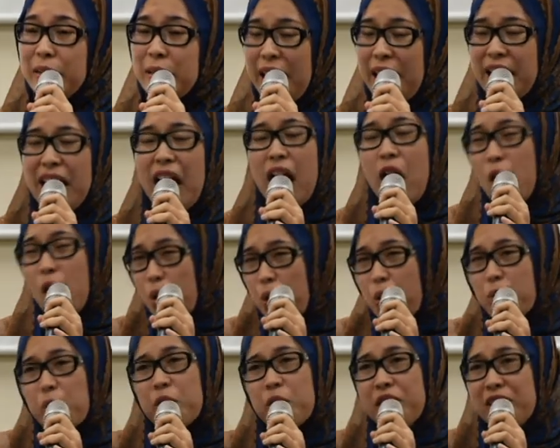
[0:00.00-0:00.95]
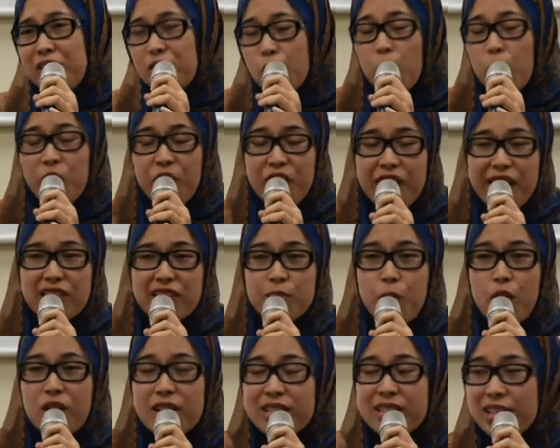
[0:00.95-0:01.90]
and how this whole thing is
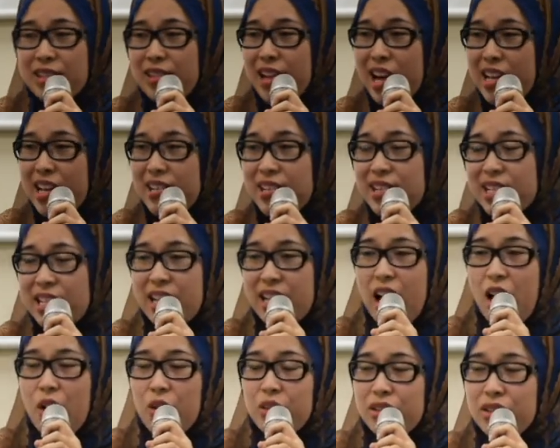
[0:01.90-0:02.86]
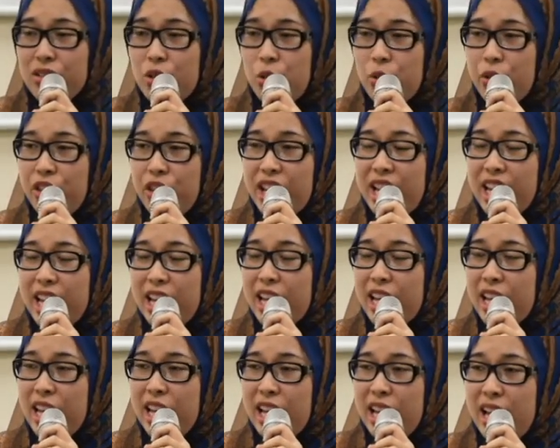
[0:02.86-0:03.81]
politicized, and how this whole thing
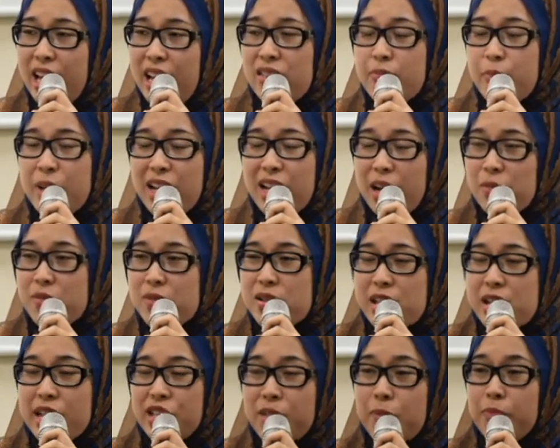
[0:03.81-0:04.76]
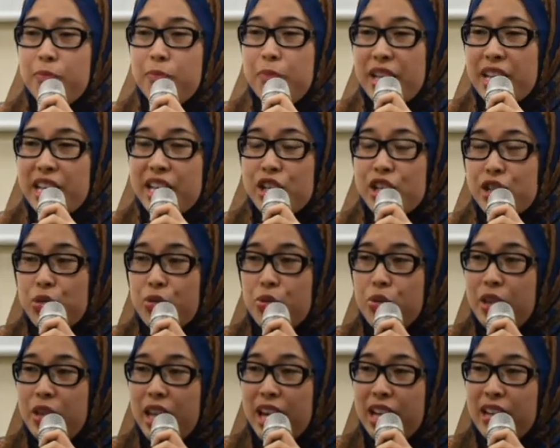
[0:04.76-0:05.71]
has become such a big
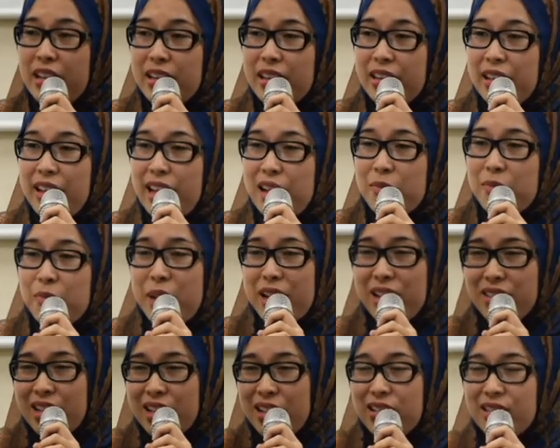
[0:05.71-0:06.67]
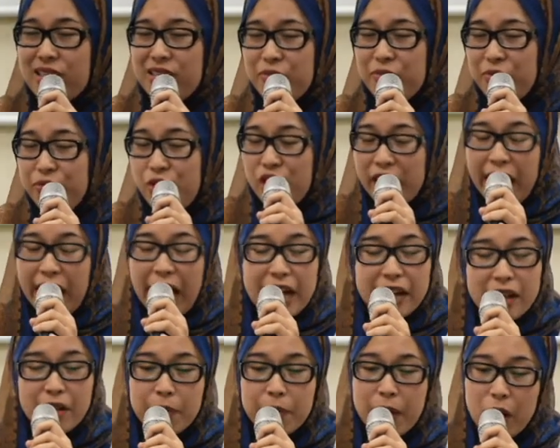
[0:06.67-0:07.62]
issue that makes us
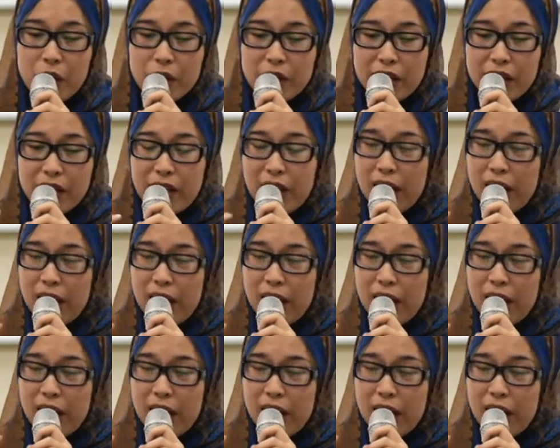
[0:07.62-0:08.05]
forget about